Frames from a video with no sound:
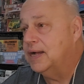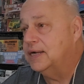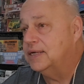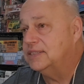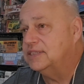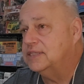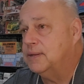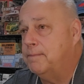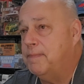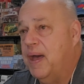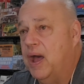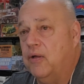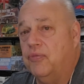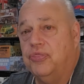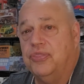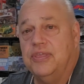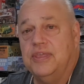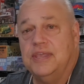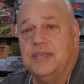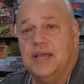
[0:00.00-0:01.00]
It's
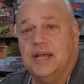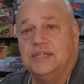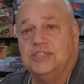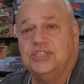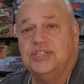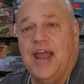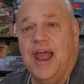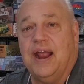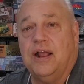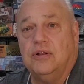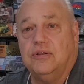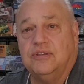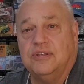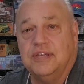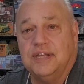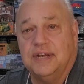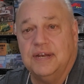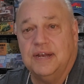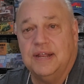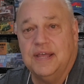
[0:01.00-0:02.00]
about the
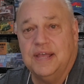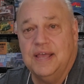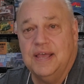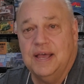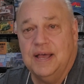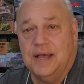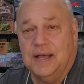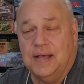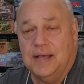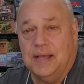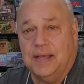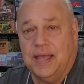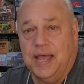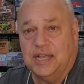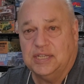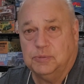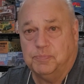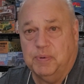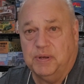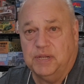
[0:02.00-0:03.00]
Shackleton
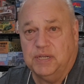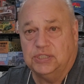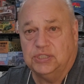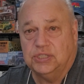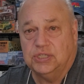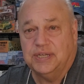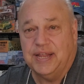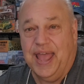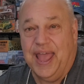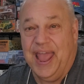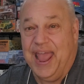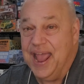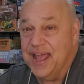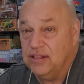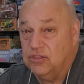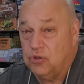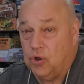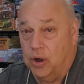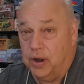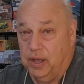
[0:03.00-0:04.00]
expedition to
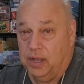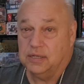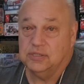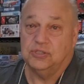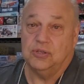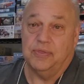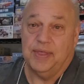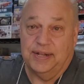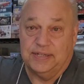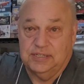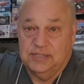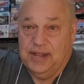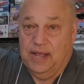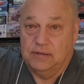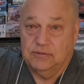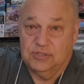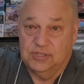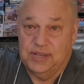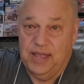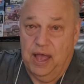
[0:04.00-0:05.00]
Antarctica, so that's
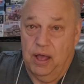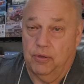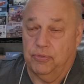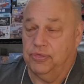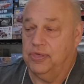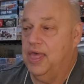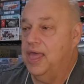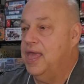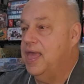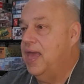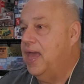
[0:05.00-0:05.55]
down south.